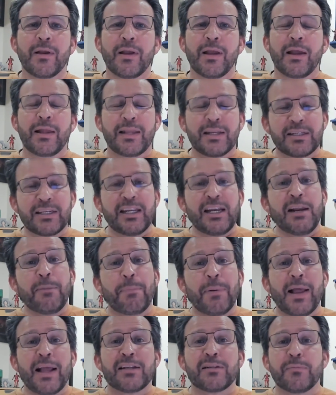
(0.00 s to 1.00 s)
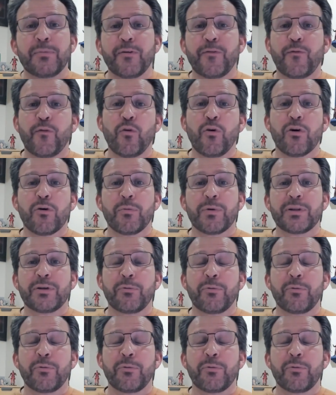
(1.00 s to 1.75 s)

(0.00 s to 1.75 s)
And the city plans to move forward with